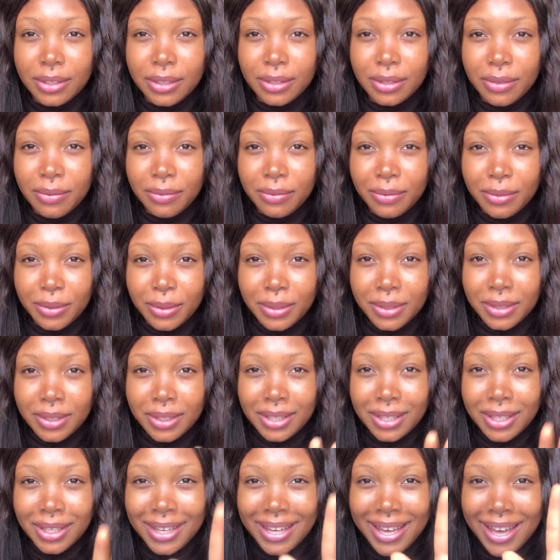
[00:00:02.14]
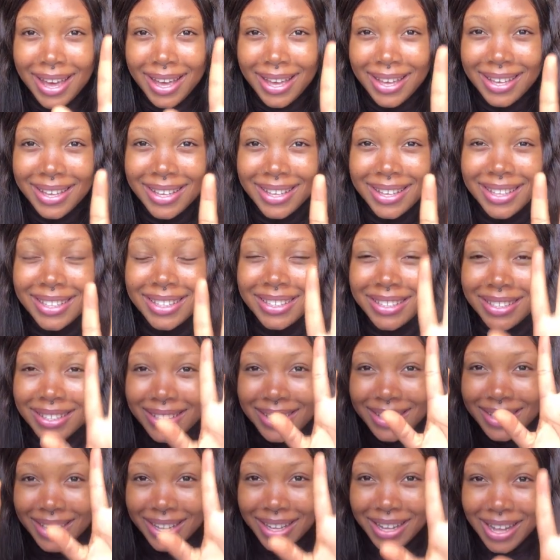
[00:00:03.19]
don't fall. Okay,
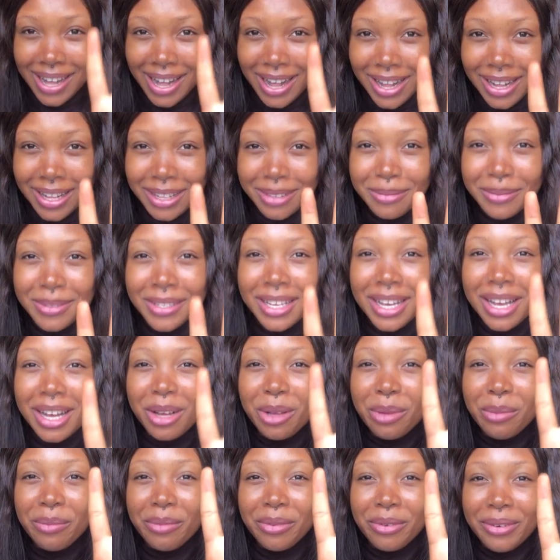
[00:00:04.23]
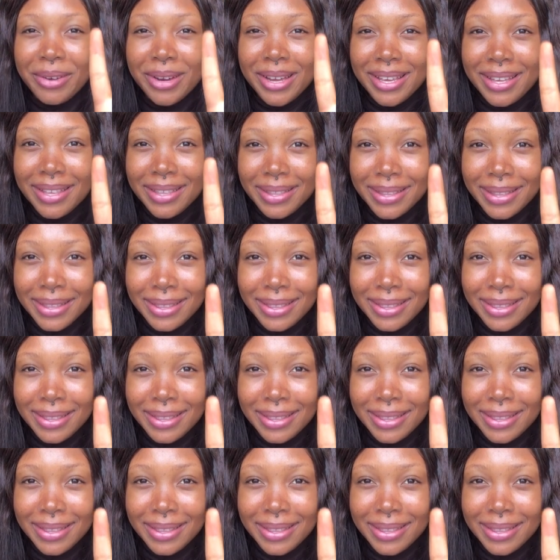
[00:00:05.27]
just calm down, breathe,